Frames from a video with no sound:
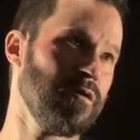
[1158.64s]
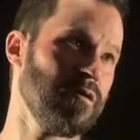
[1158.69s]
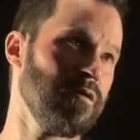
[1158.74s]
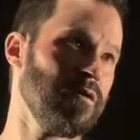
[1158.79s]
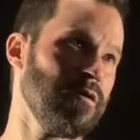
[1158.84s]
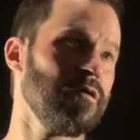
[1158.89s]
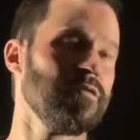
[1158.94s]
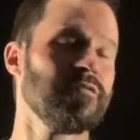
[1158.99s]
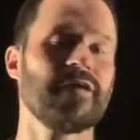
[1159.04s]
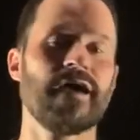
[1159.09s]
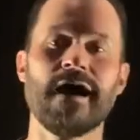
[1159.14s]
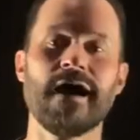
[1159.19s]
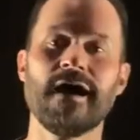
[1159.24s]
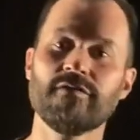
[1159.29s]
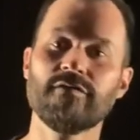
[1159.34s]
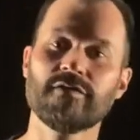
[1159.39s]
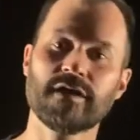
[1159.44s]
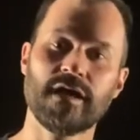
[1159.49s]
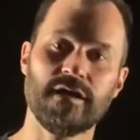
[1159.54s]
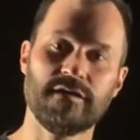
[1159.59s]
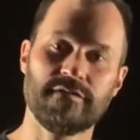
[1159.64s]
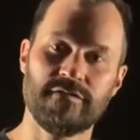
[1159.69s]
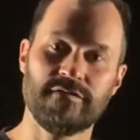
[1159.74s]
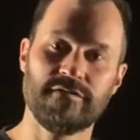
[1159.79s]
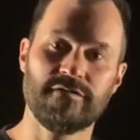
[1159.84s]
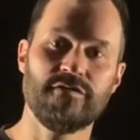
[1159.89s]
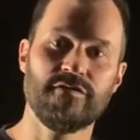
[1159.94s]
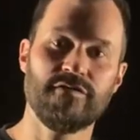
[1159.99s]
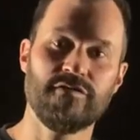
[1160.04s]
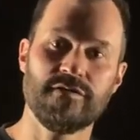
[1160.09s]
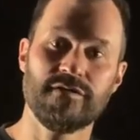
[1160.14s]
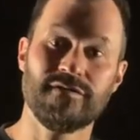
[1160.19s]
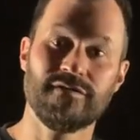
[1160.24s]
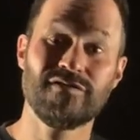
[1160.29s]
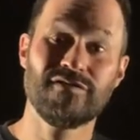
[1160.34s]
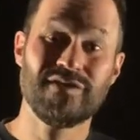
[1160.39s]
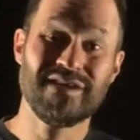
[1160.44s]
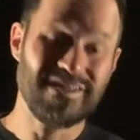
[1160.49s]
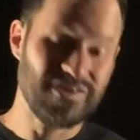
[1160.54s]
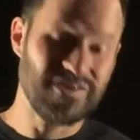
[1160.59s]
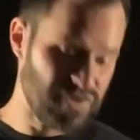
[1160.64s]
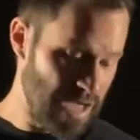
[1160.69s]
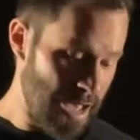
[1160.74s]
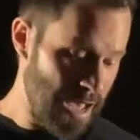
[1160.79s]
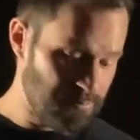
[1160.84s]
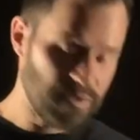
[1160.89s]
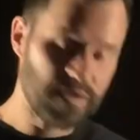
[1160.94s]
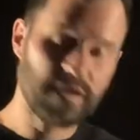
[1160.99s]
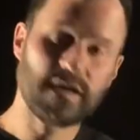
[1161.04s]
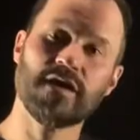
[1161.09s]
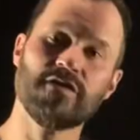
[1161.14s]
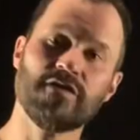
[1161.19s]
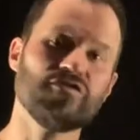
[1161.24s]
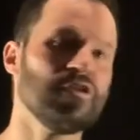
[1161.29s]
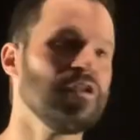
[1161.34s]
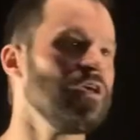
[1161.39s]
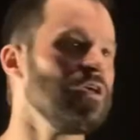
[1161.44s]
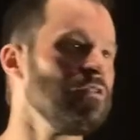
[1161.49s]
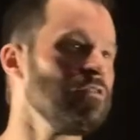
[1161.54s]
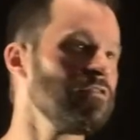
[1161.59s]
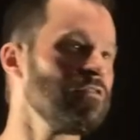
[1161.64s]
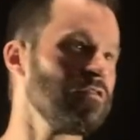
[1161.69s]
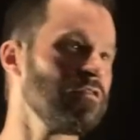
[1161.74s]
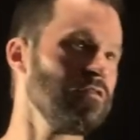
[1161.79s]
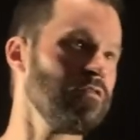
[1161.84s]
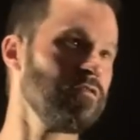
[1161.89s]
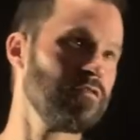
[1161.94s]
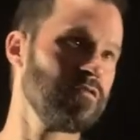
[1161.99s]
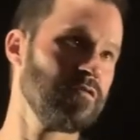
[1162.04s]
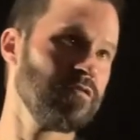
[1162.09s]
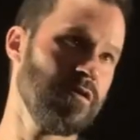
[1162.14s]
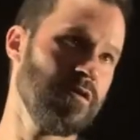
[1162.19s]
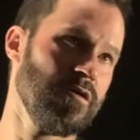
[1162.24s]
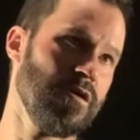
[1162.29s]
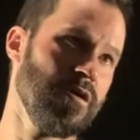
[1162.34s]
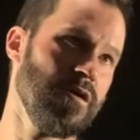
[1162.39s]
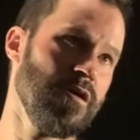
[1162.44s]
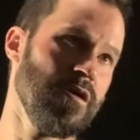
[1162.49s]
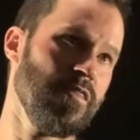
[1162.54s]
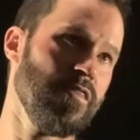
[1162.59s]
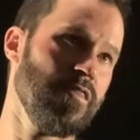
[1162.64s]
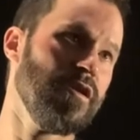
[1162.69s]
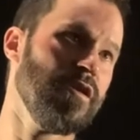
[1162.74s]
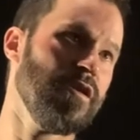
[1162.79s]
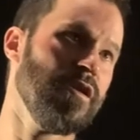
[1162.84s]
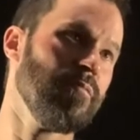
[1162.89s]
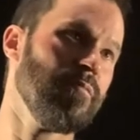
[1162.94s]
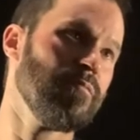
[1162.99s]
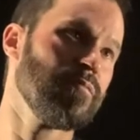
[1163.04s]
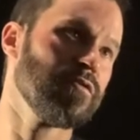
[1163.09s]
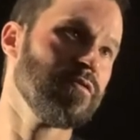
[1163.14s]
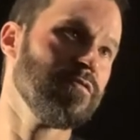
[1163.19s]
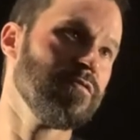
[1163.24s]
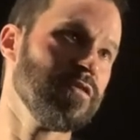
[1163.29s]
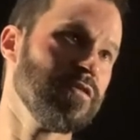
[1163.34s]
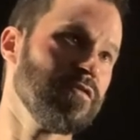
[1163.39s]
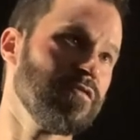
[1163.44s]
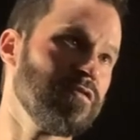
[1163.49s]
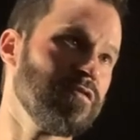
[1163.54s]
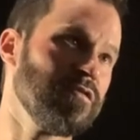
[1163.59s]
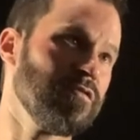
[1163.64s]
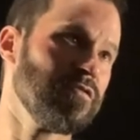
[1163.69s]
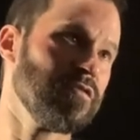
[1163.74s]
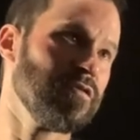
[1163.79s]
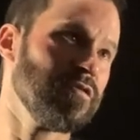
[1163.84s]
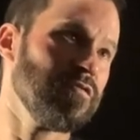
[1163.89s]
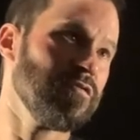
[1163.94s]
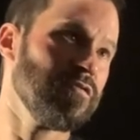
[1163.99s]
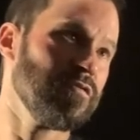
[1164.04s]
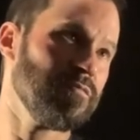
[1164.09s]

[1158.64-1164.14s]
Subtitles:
to allocate to each application instance, the number of instances,